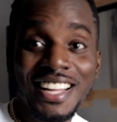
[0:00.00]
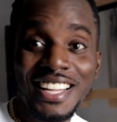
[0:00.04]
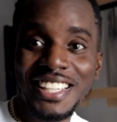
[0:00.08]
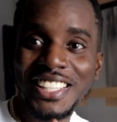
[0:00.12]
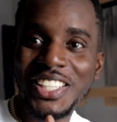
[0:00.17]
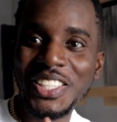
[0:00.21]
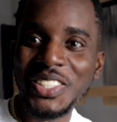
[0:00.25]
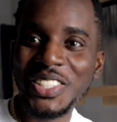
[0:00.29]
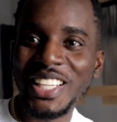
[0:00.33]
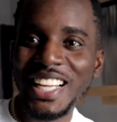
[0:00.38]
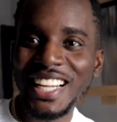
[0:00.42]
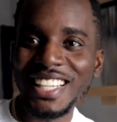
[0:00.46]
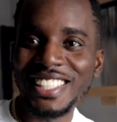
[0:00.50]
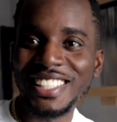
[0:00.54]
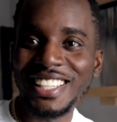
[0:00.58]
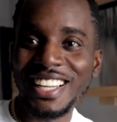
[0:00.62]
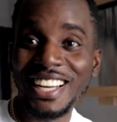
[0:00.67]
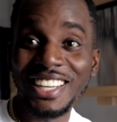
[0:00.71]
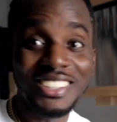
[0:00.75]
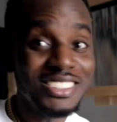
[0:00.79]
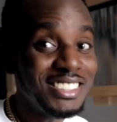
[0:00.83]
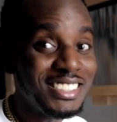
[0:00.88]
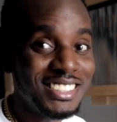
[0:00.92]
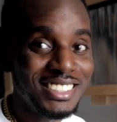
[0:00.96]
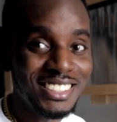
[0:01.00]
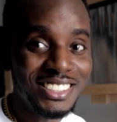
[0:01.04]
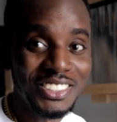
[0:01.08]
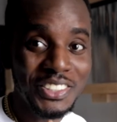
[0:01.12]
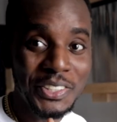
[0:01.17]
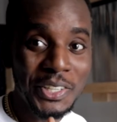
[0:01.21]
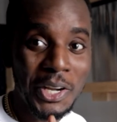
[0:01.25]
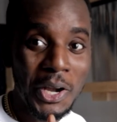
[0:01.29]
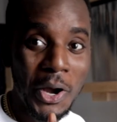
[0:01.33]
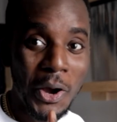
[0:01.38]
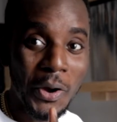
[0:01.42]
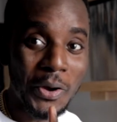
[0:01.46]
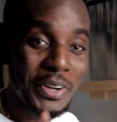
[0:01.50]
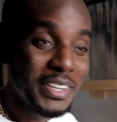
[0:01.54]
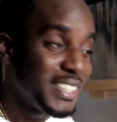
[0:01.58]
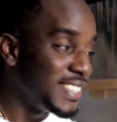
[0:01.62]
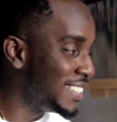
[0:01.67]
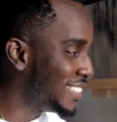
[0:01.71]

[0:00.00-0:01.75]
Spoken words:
Two sides down, 2 to go.